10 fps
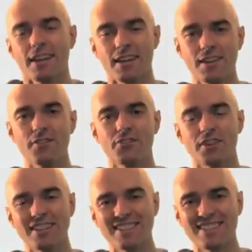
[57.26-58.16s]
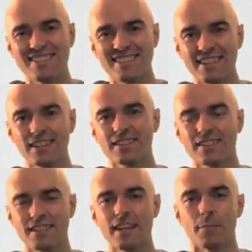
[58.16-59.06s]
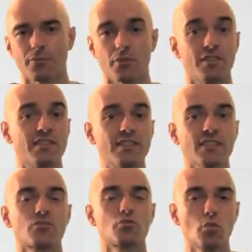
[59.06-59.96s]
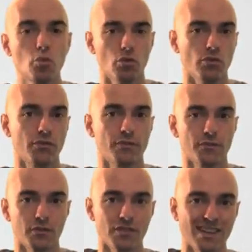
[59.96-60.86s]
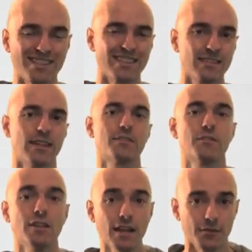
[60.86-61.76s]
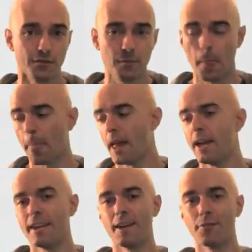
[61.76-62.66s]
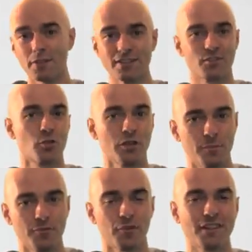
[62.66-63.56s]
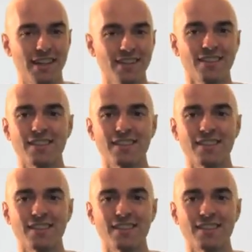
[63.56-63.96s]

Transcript: His 6 tips or 6 rules for a successful life. Now, funny story, before I get